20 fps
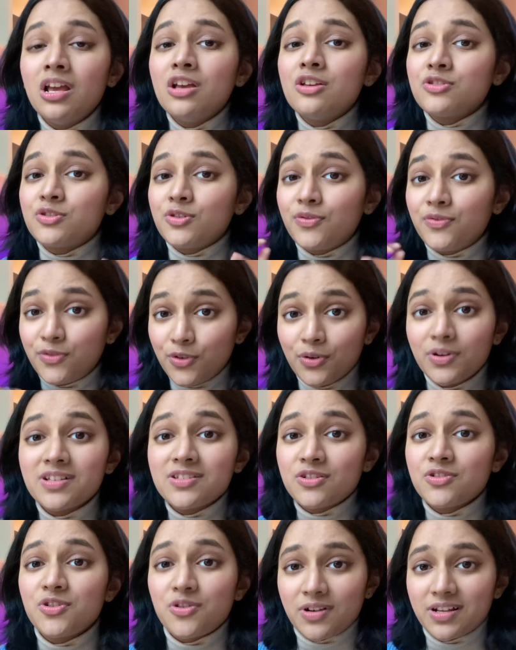So focus
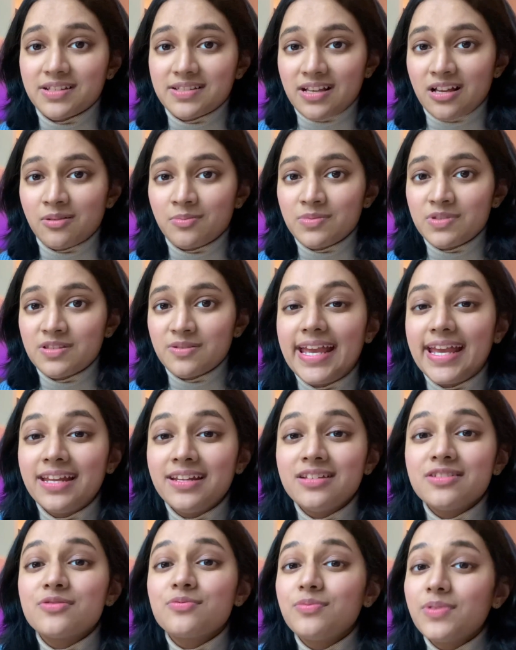on your exams. It
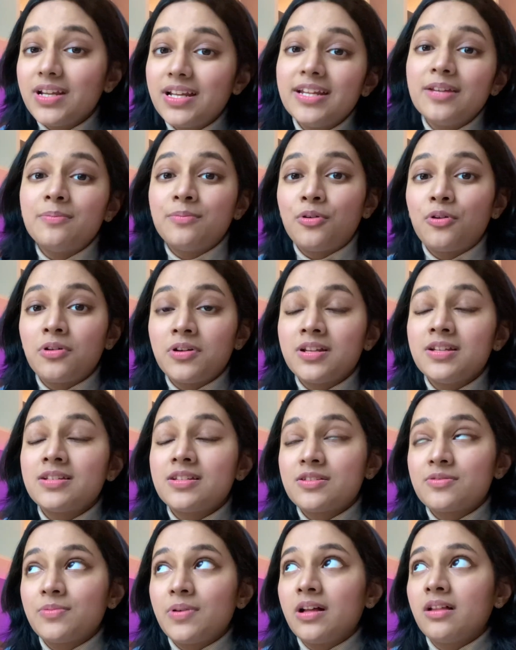is really important
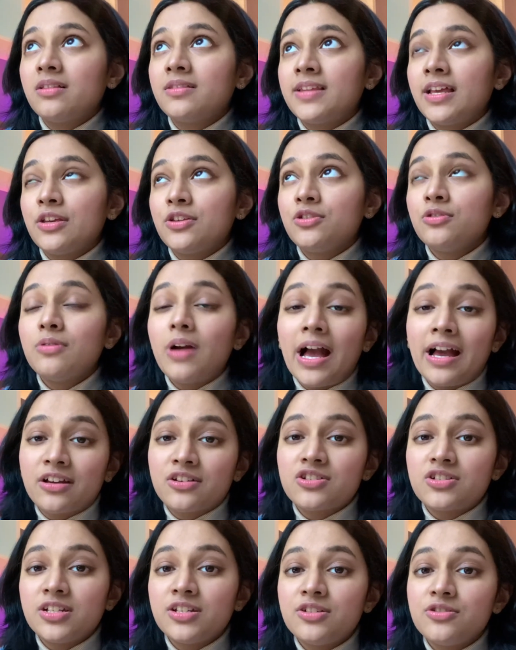as well that you
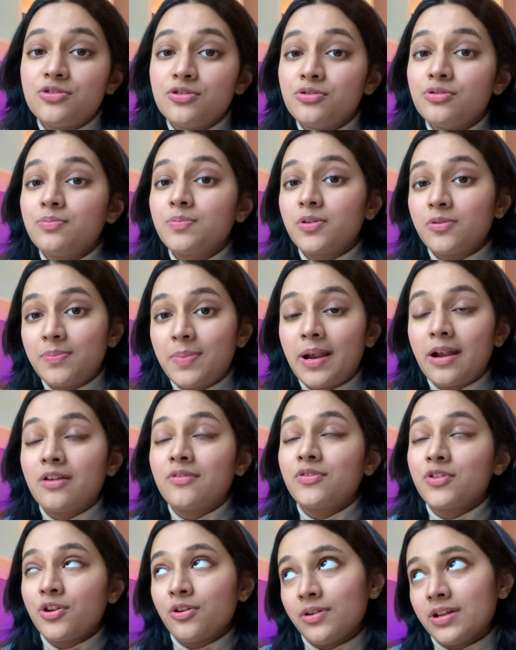actually do prepare
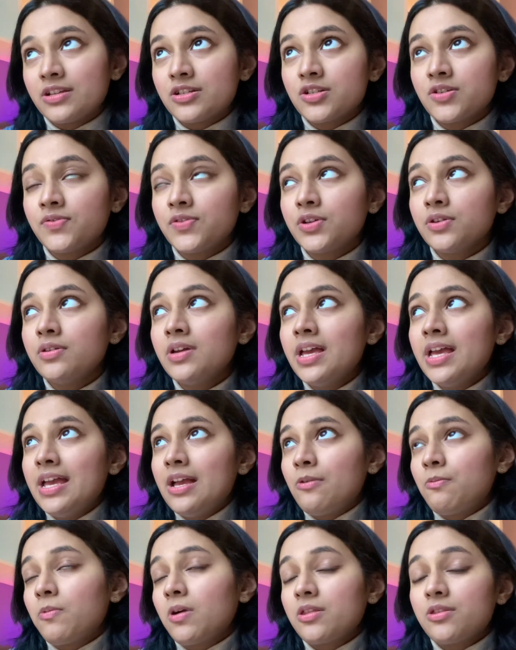for your interview,
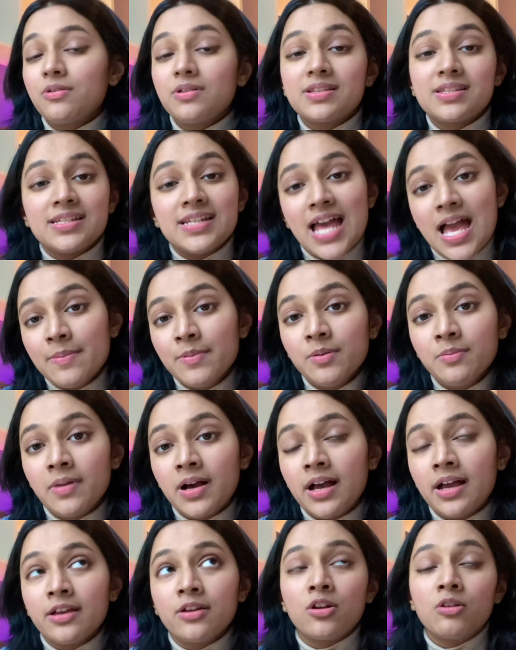whether it's an
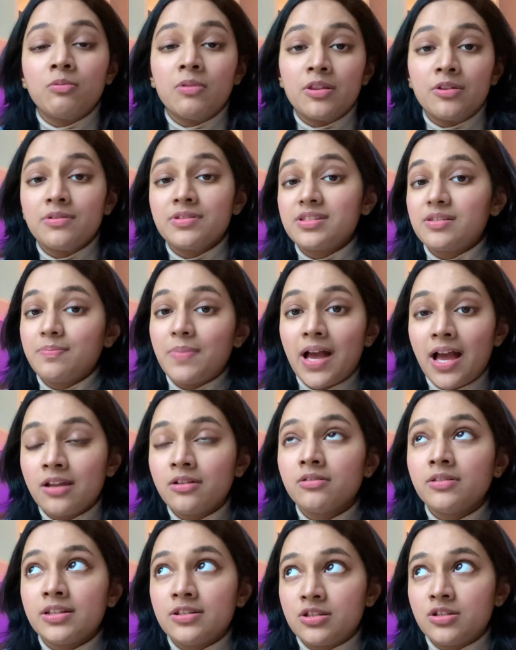MMI or whether it's a
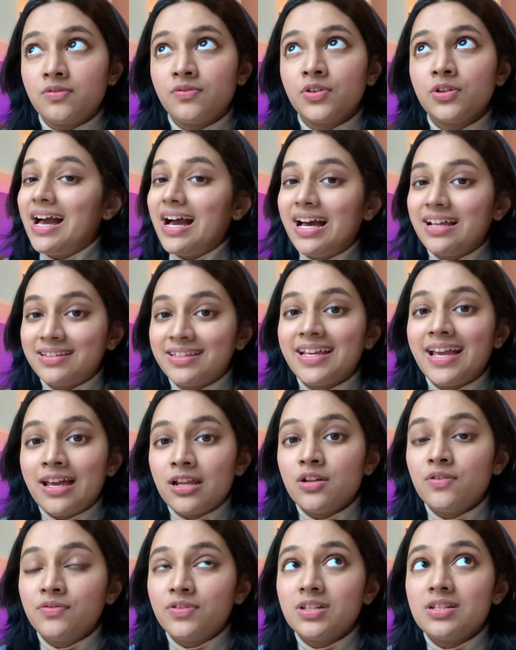panel interview. At the
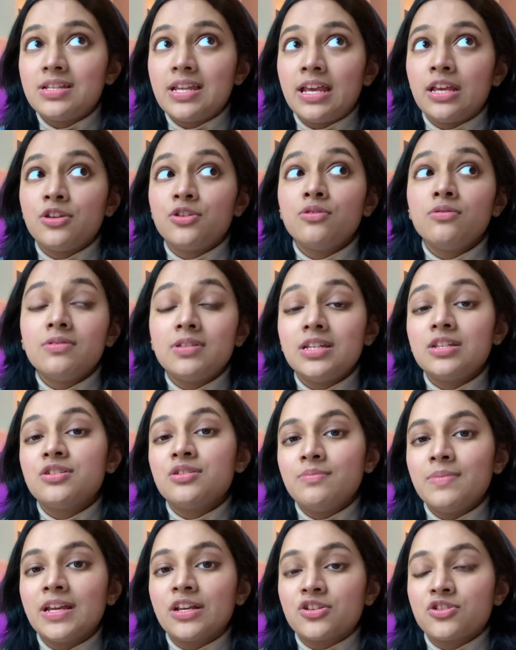end of the day, you need
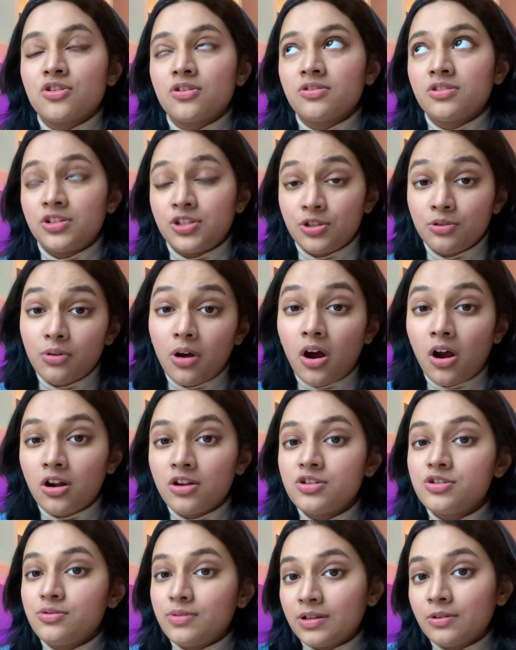to make sure that you are
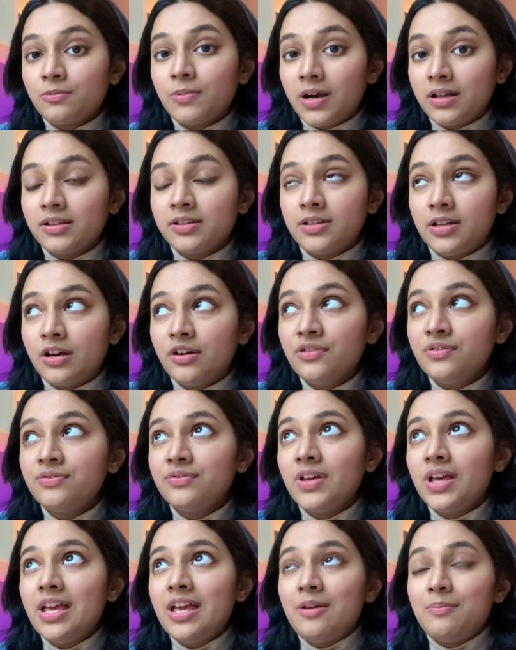doing well enough,
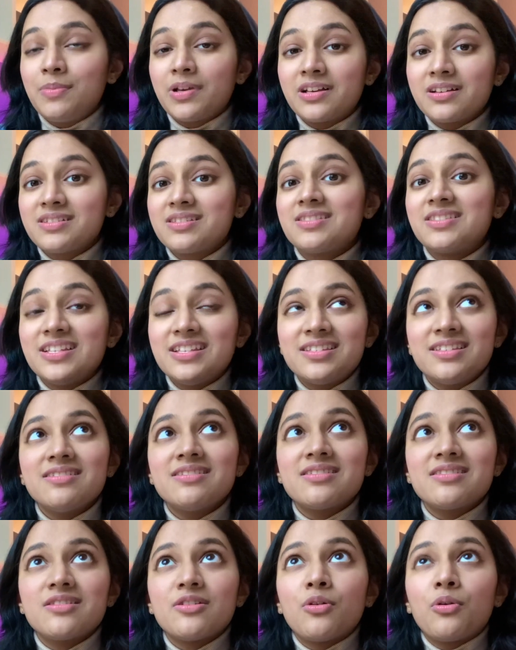because this
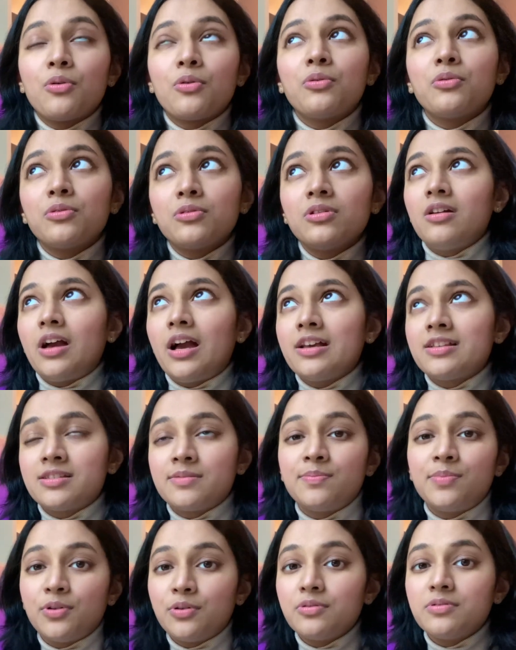is the whole, I
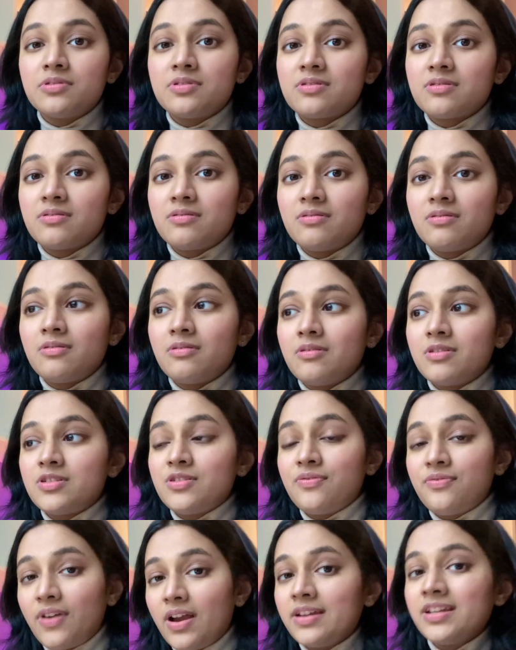suppose,
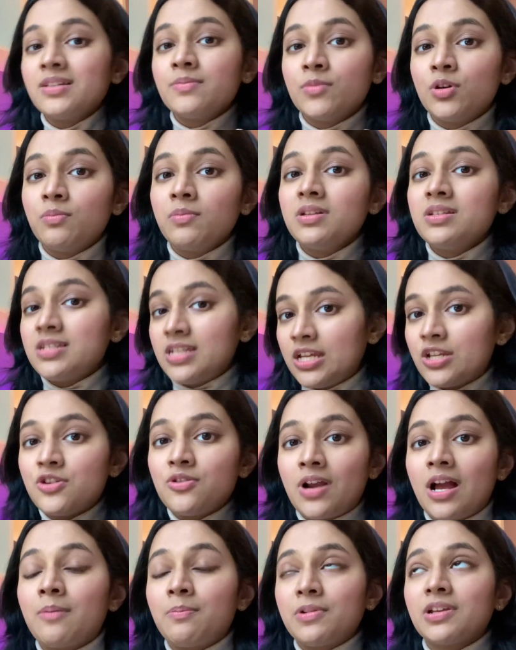defining moment in
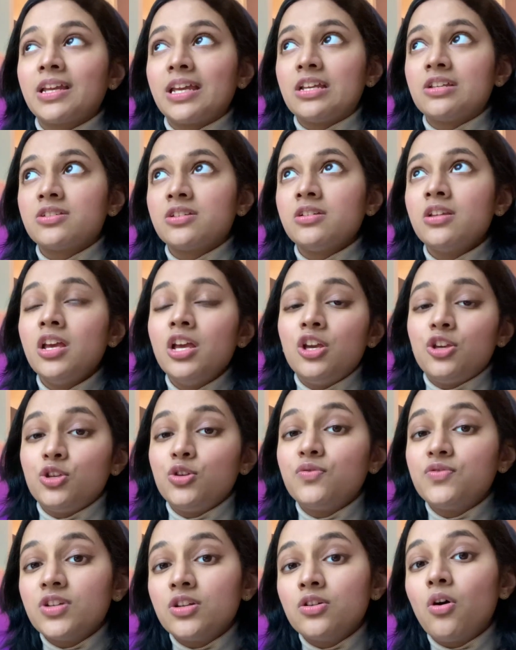your application.
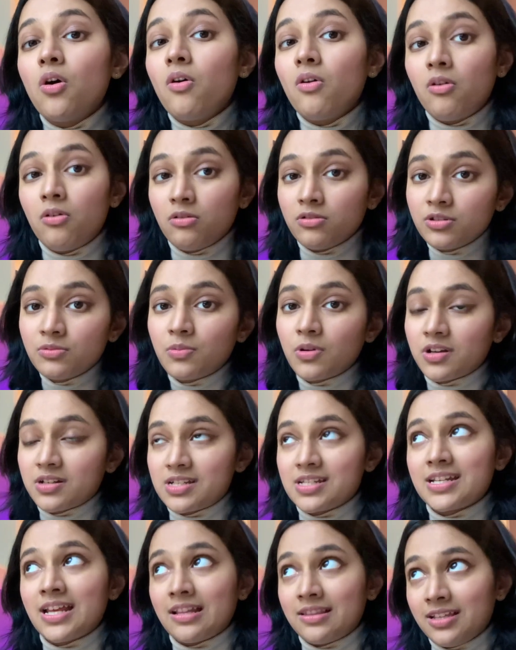You've done all the work
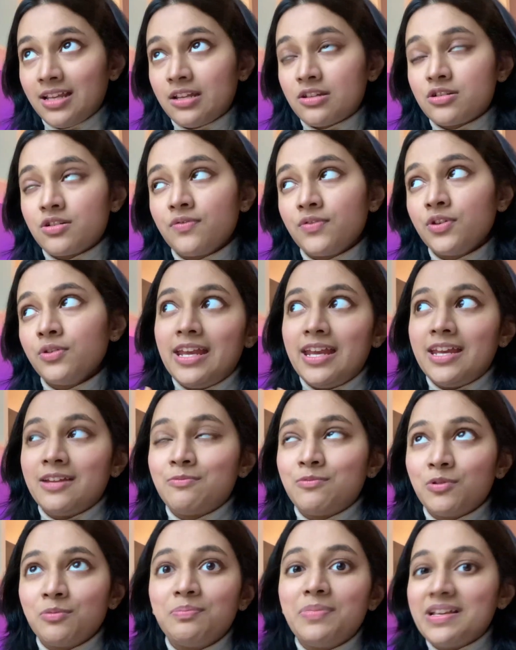to get the interview. It
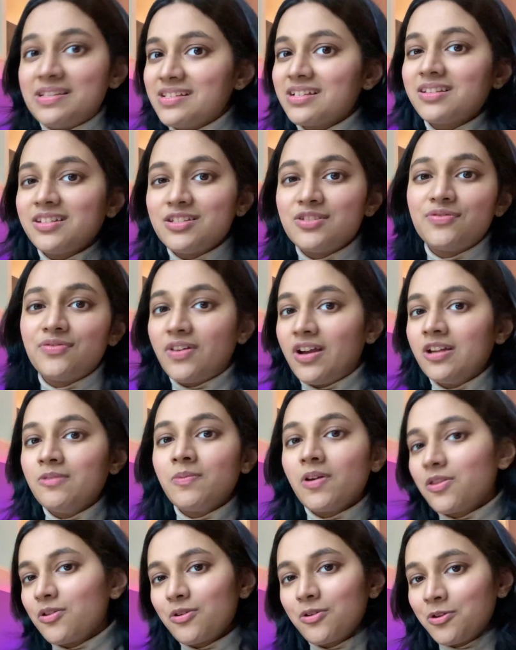will basically define
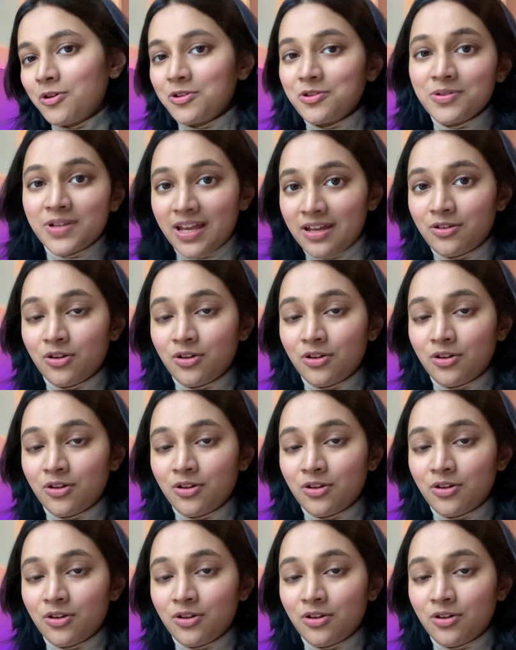whether or not you get an